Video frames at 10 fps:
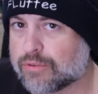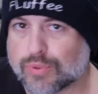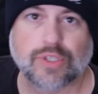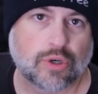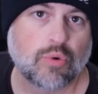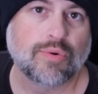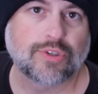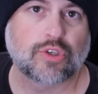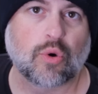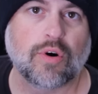It was a cool
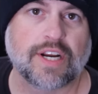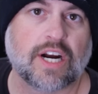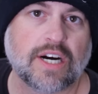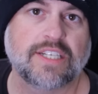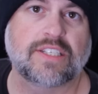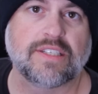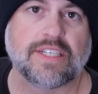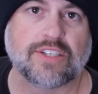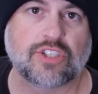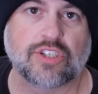story,
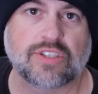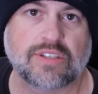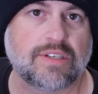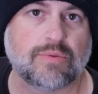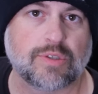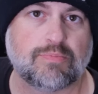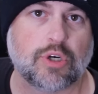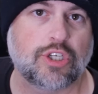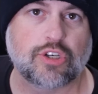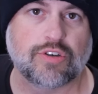honestly. It's just, it was
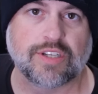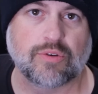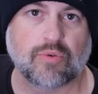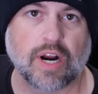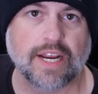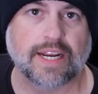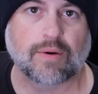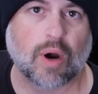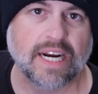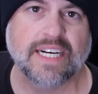butchered in the
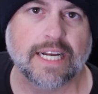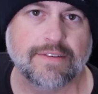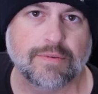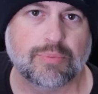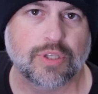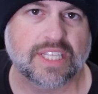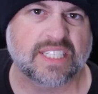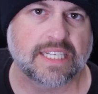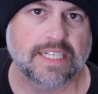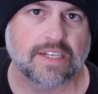writing. Why did I even put
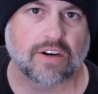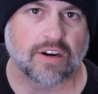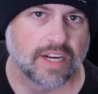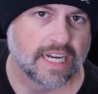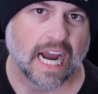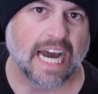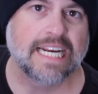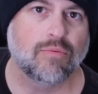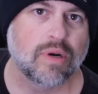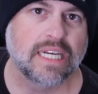this in here? I
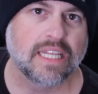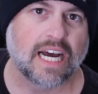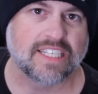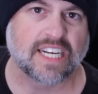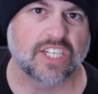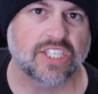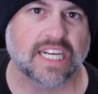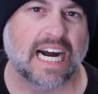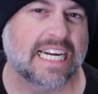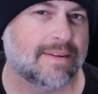didn't realize. I just
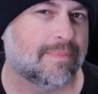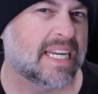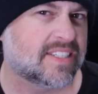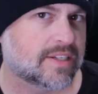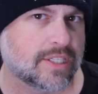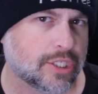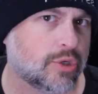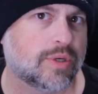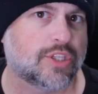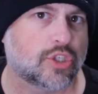kind of basically
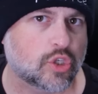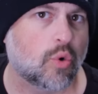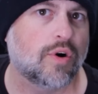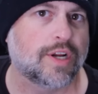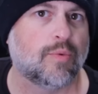knew what the story